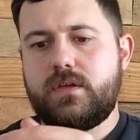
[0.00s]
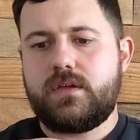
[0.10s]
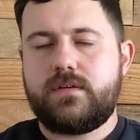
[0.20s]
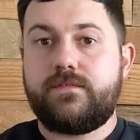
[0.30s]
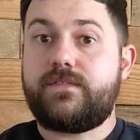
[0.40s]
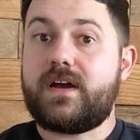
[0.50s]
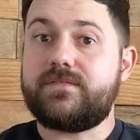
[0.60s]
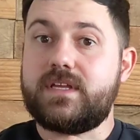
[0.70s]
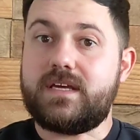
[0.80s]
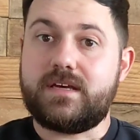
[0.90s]
5
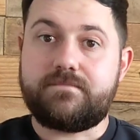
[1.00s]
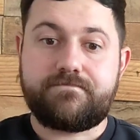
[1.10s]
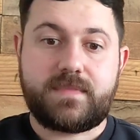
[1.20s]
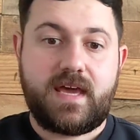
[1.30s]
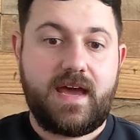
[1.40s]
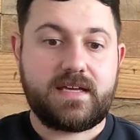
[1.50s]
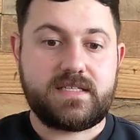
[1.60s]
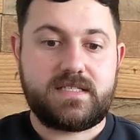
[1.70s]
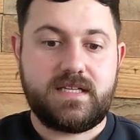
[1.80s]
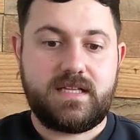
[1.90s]
litre keg
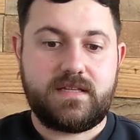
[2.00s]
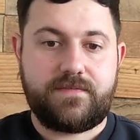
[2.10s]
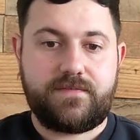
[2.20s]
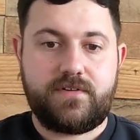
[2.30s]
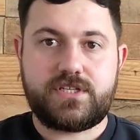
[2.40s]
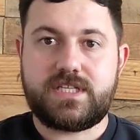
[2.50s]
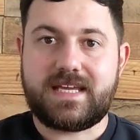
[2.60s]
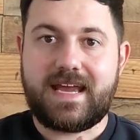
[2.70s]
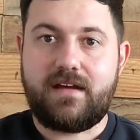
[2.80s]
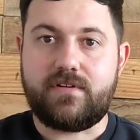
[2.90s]
still in the fridge in the
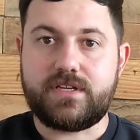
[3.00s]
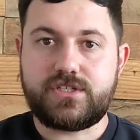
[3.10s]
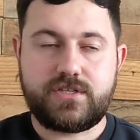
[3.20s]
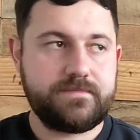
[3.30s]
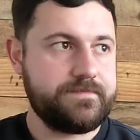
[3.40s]
garage,